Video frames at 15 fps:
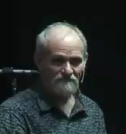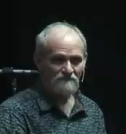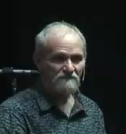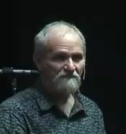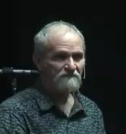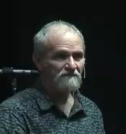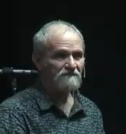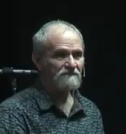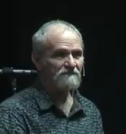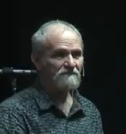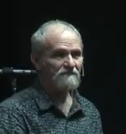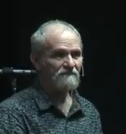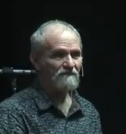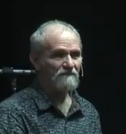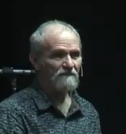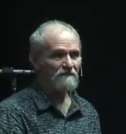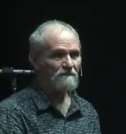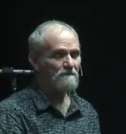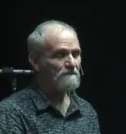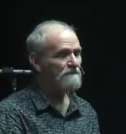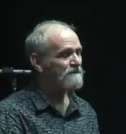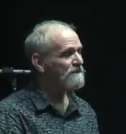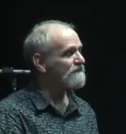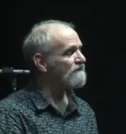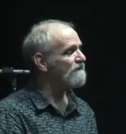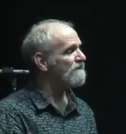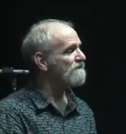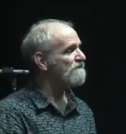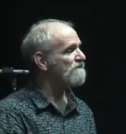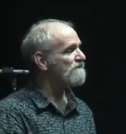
[no speech]